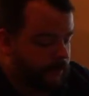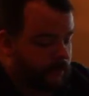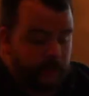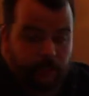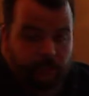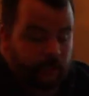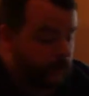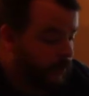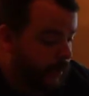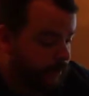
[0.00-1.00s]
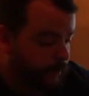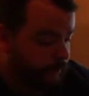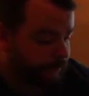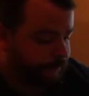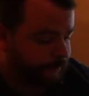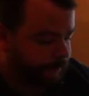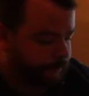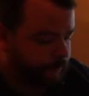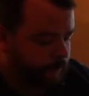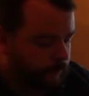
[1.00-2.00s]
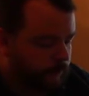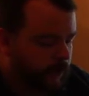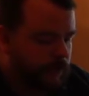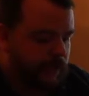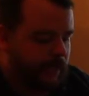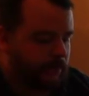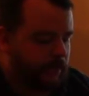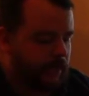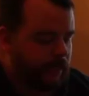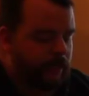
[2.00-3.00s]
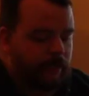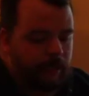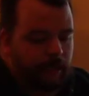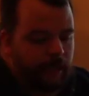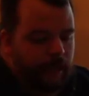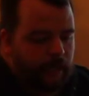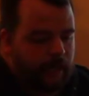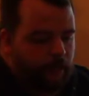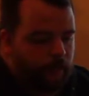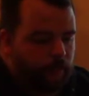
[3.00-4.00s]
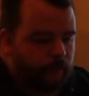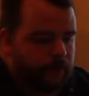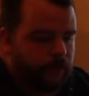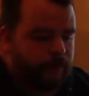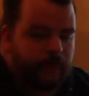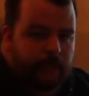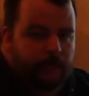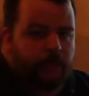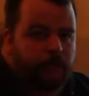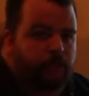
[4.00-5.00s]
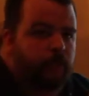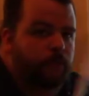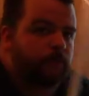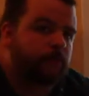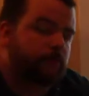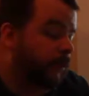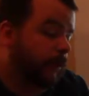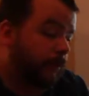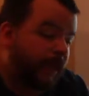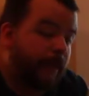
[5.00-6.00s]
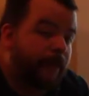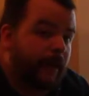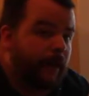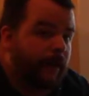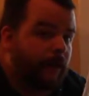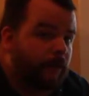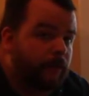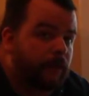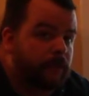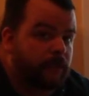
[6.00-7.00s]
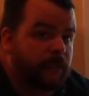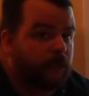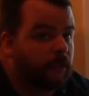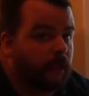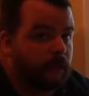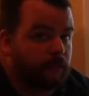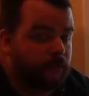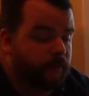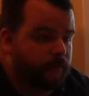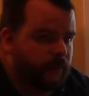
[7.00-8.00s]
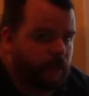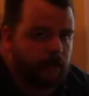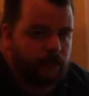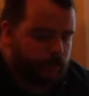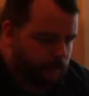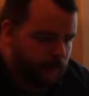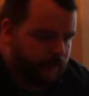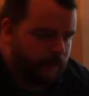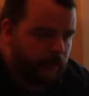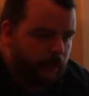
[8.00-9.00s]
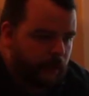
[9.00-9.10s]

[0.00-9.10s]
the gear is going to go down, slides right in. Now when you pick up your tube, bring a pair of calipers or steel calipers from Menards, wherever.